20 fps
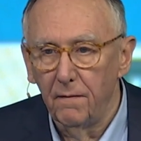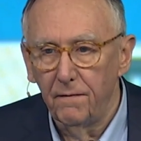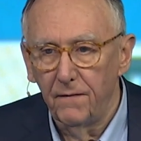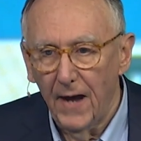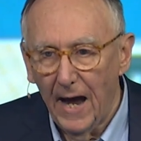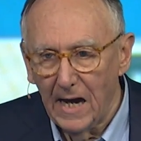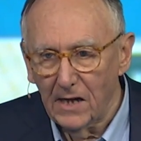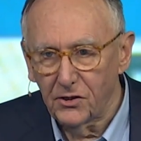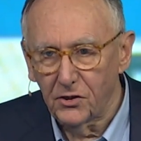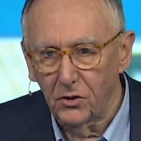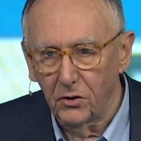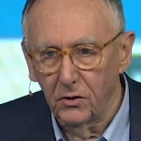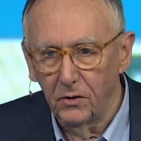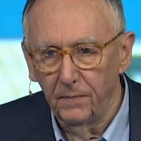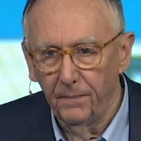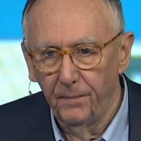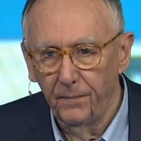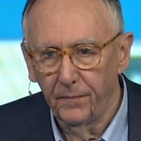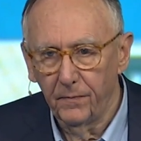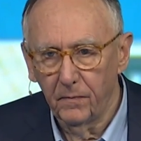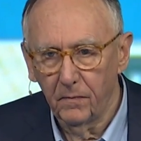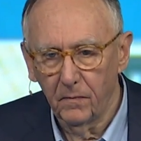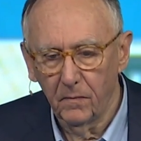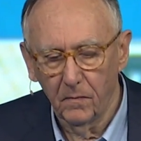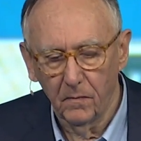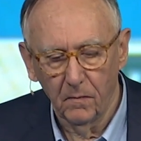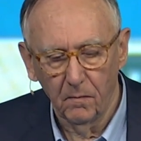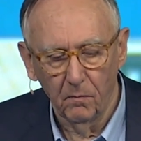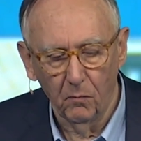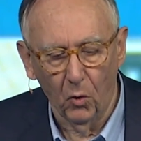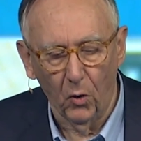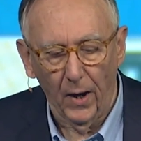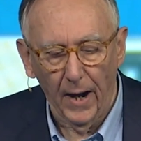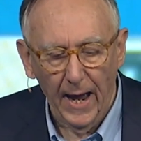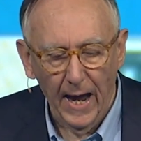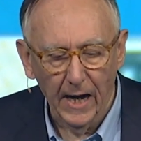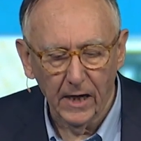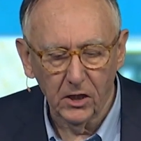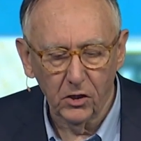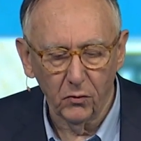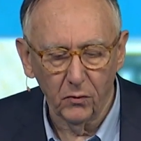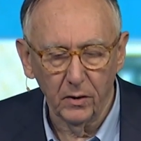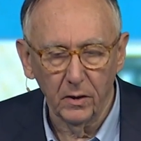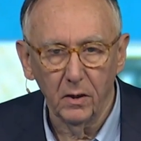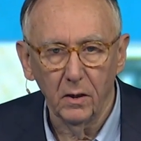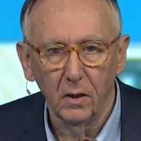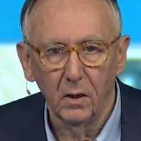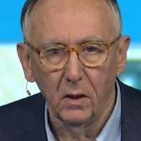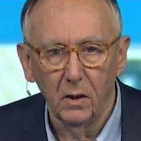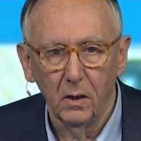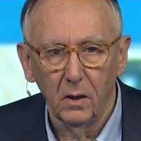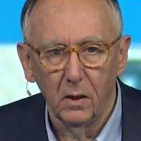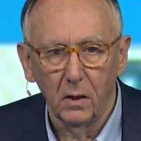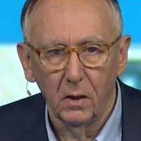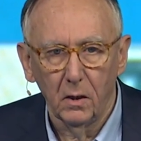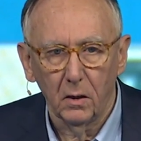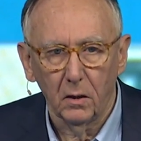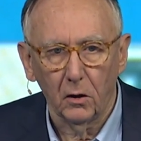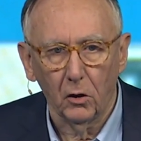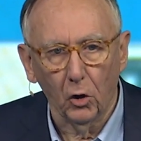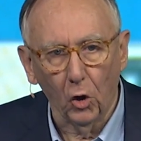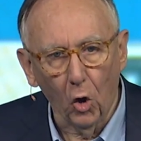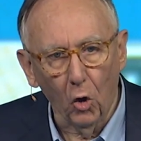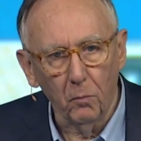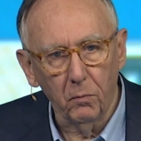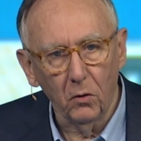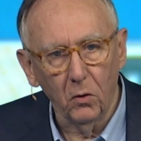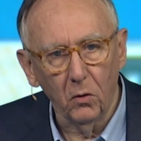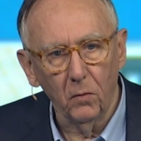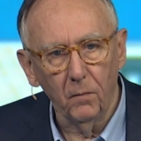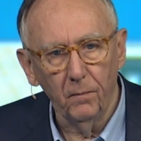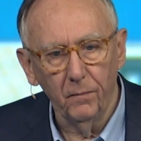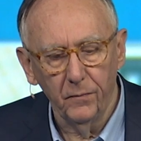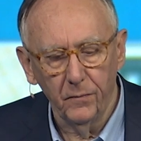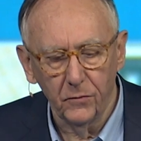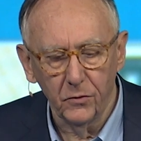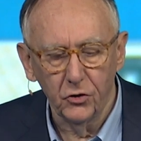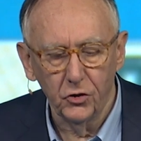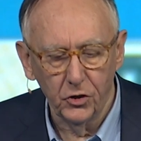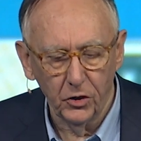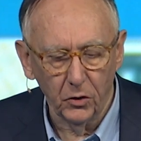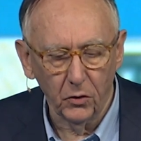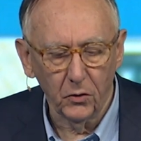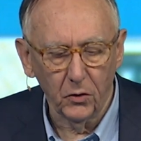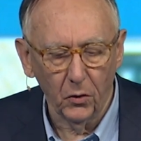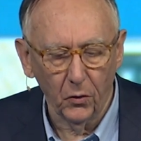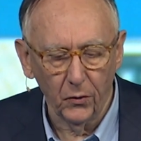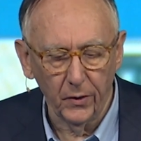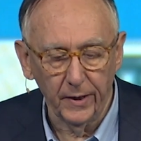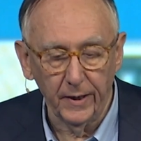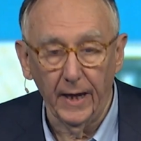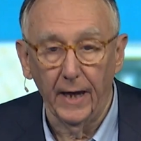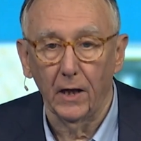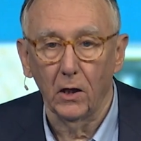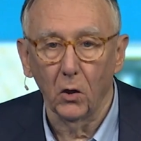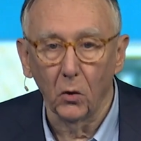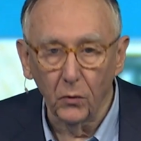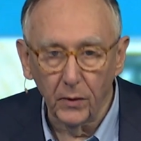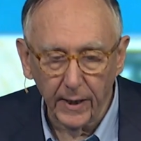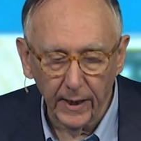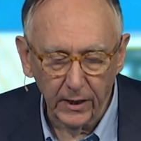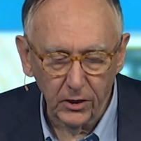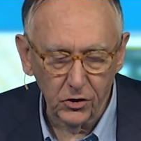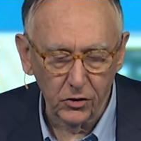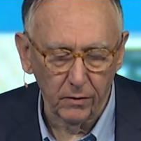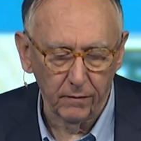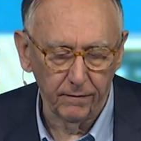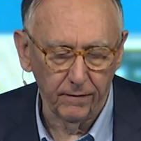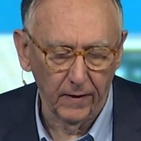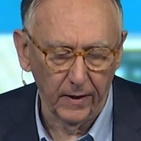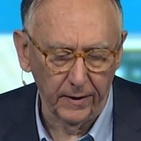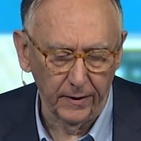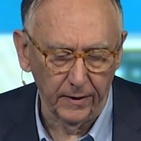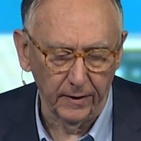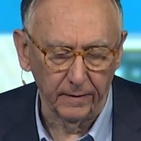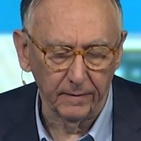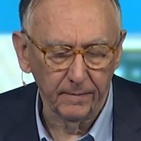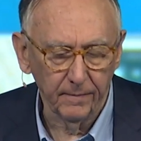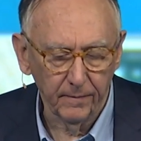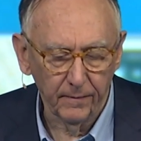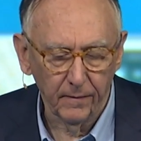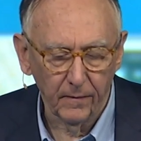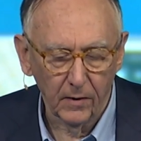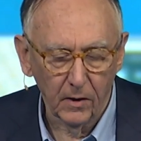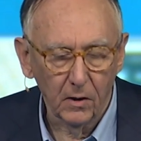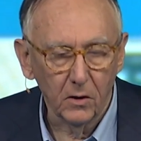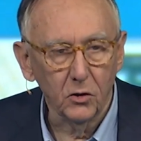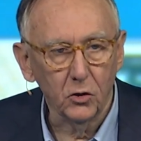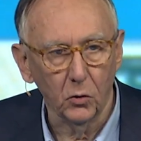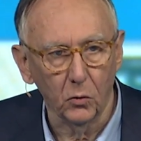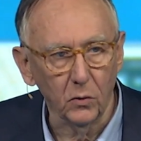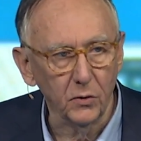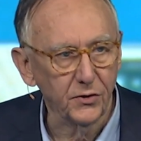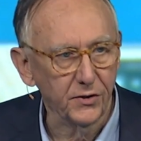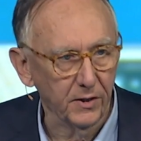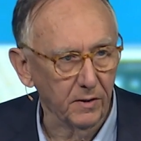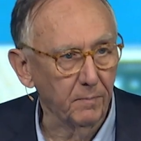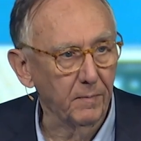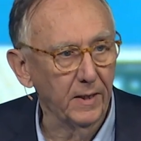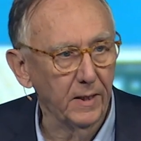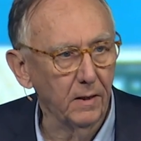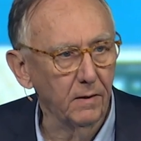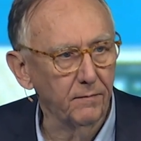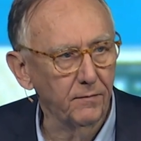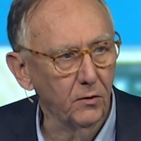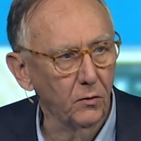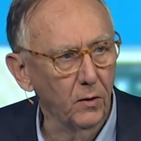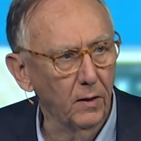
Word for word: faster, more accurate global geocoding and location finding. Tools that many of you